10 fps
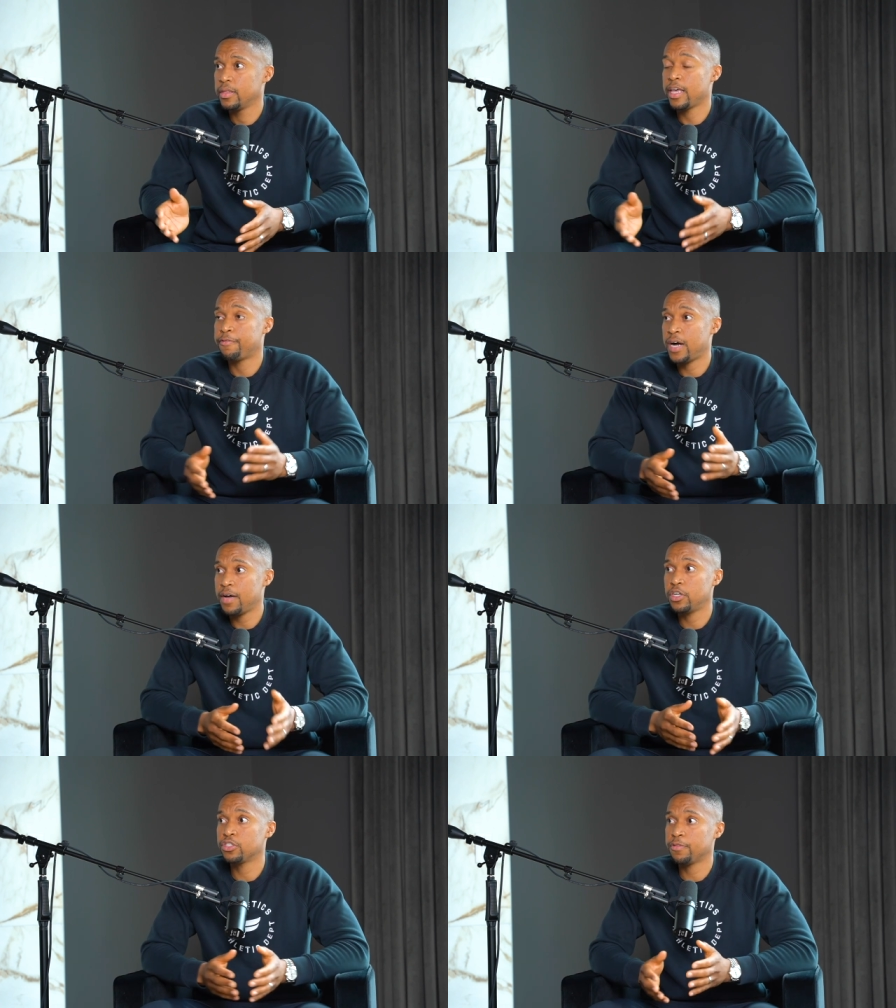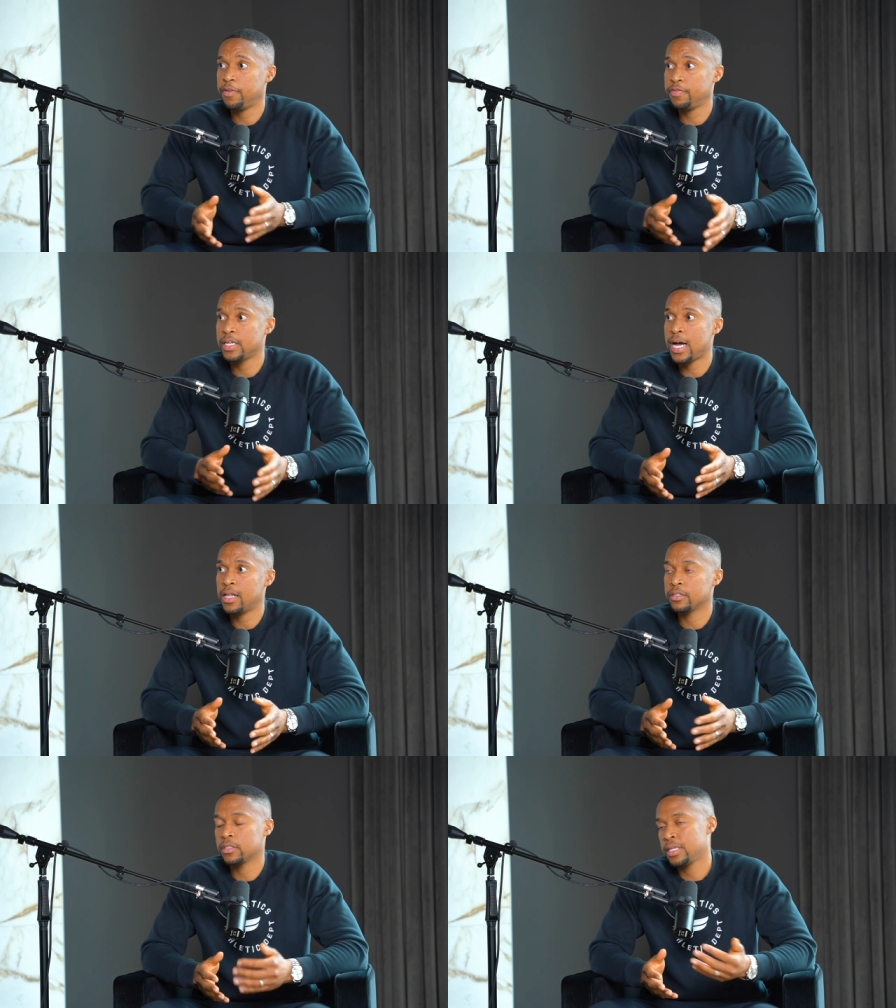That
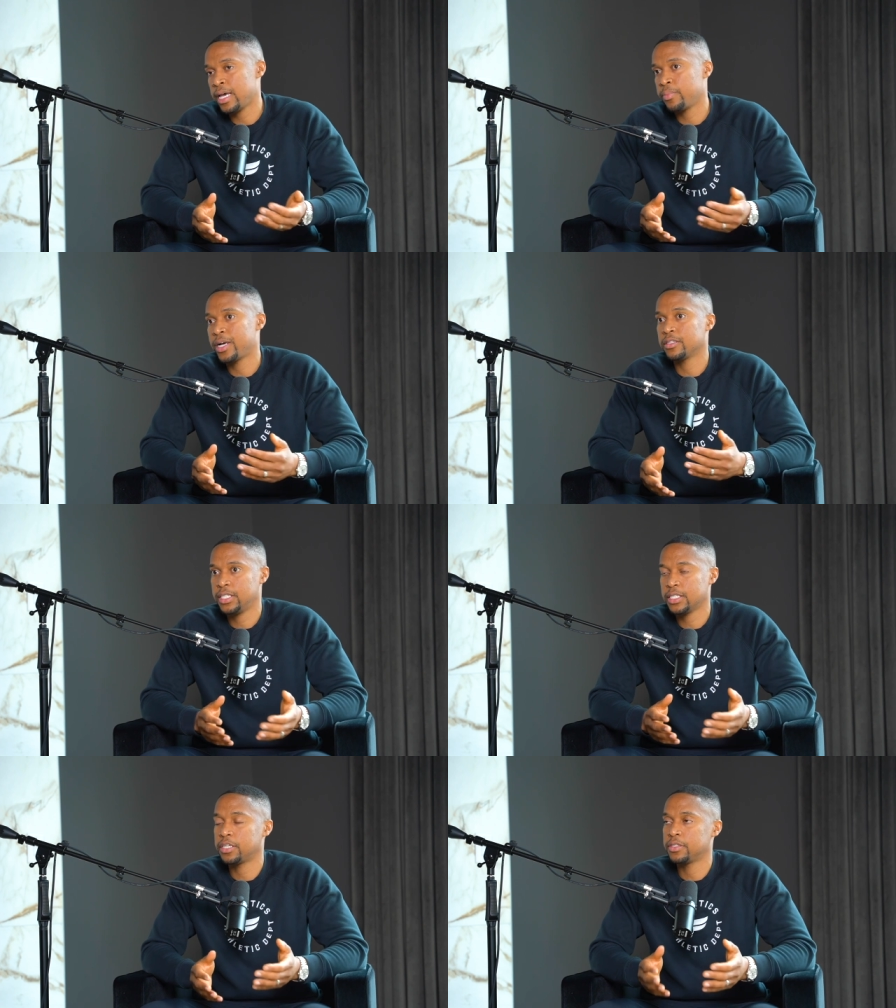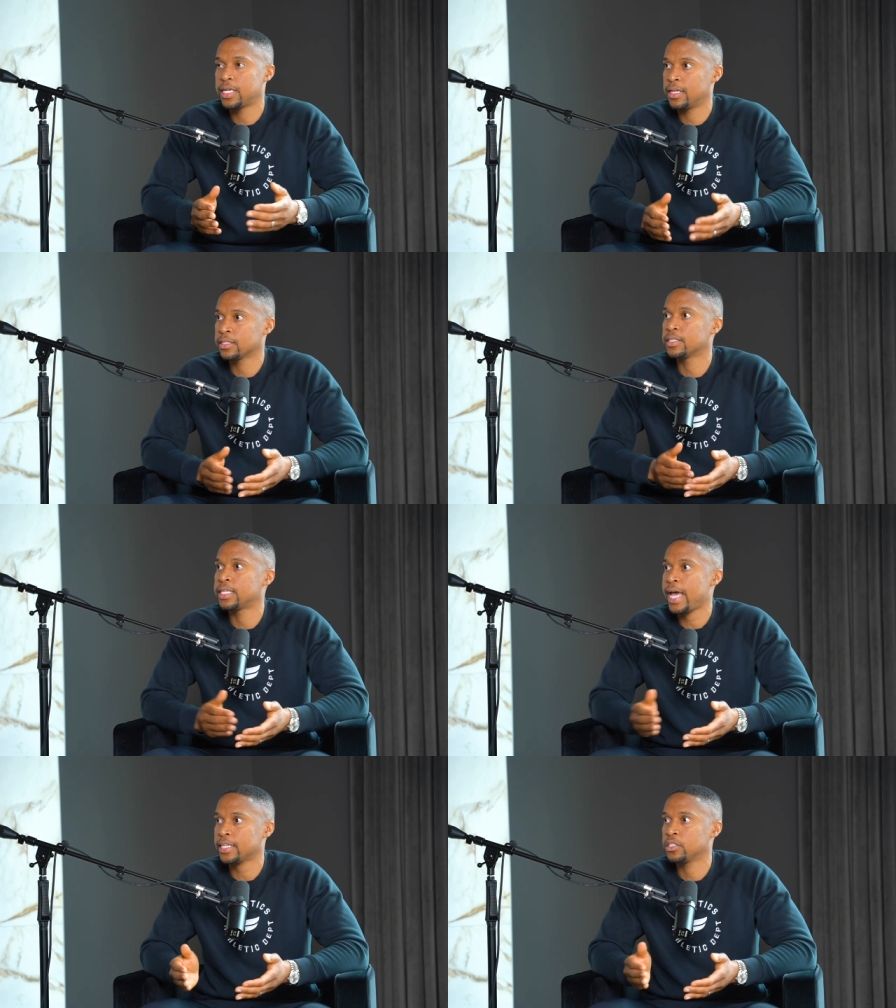$550 is now about $600 because
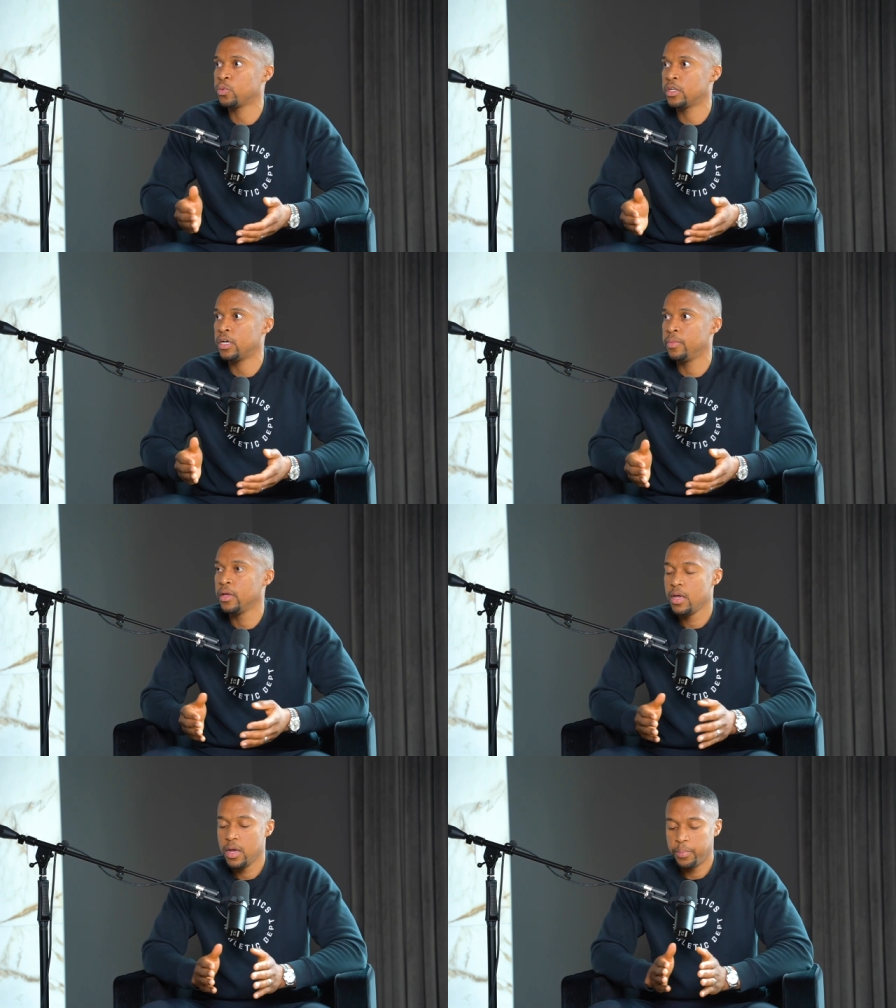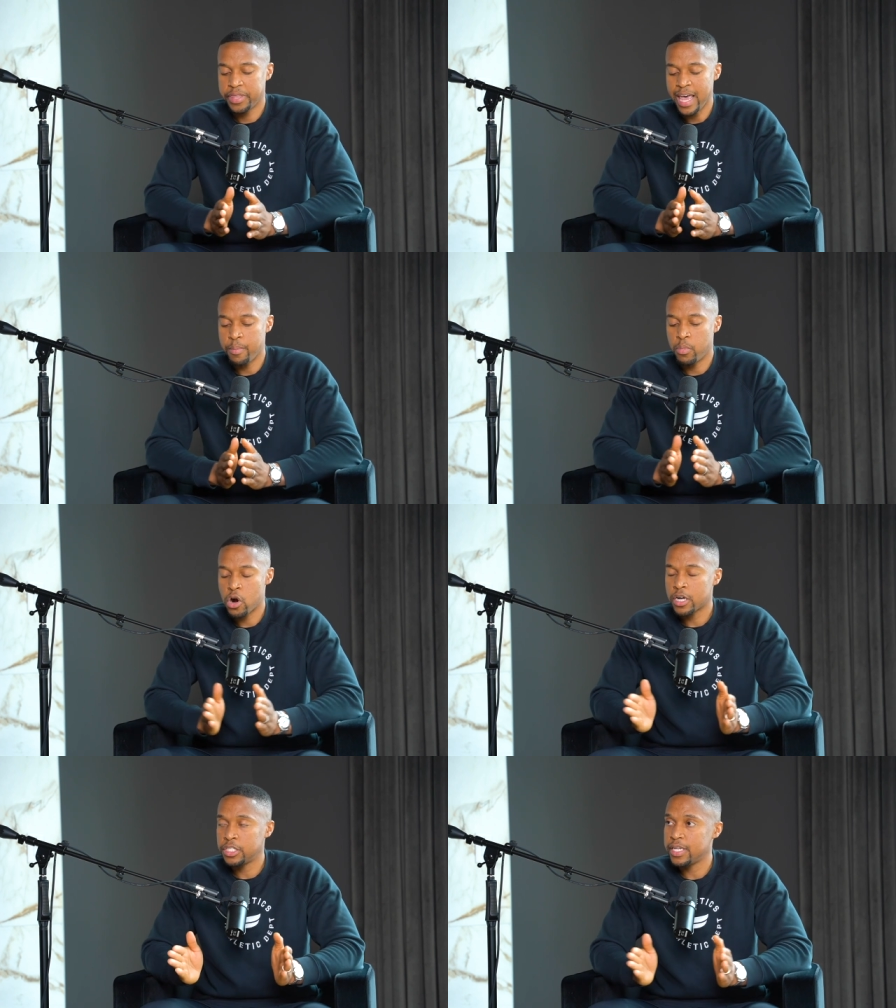taxes went up. Mm-hmm. But that
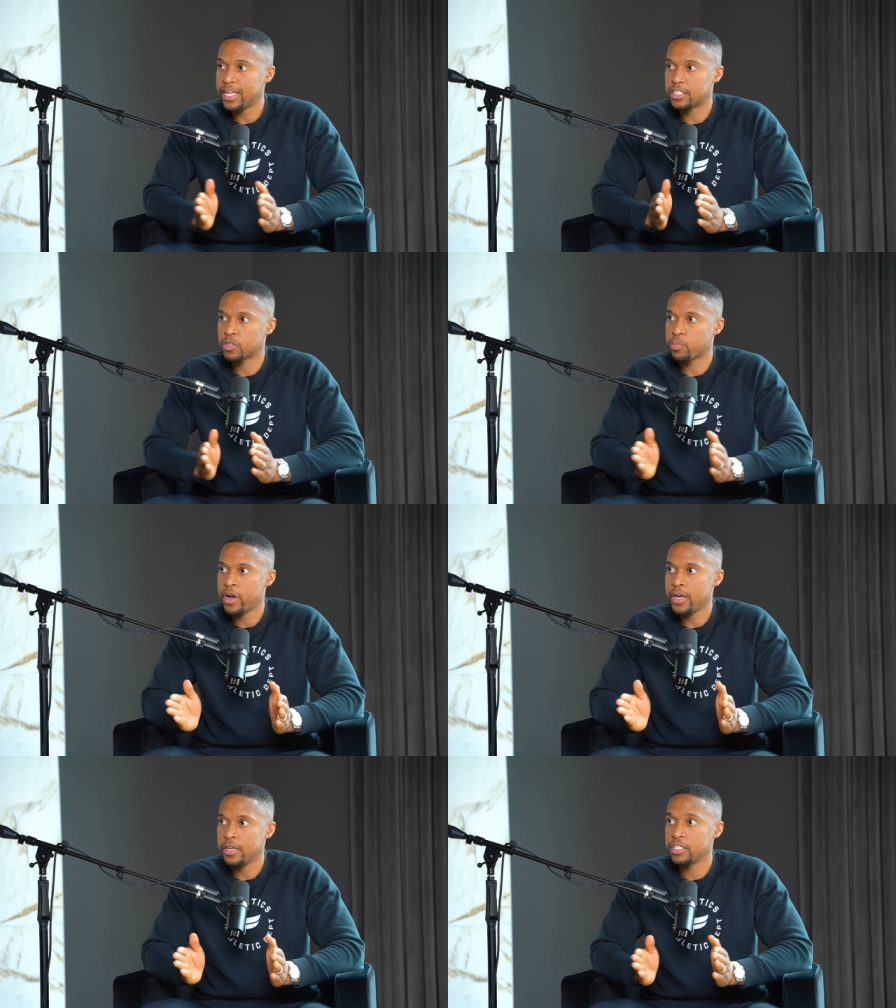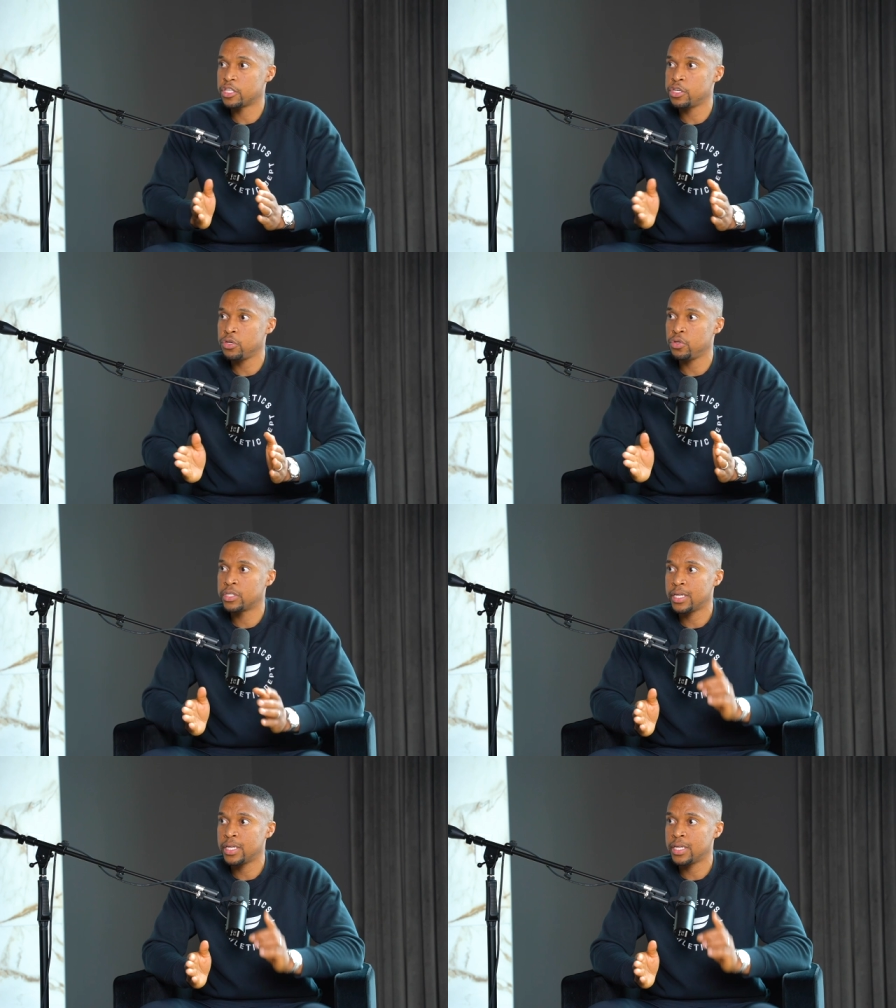margin, that spread is huge.